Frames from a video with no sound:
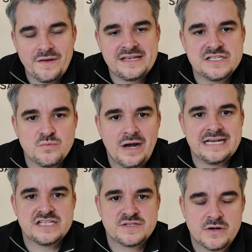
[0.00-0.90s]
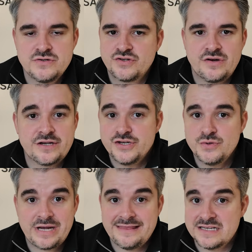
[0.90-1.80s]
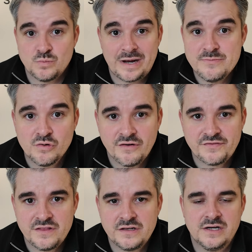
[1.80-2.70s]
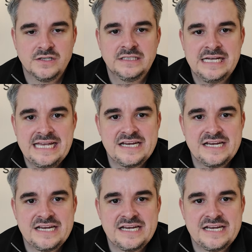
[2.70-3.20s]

and this is why it's a smokescreen, because you'll get this way more often than not,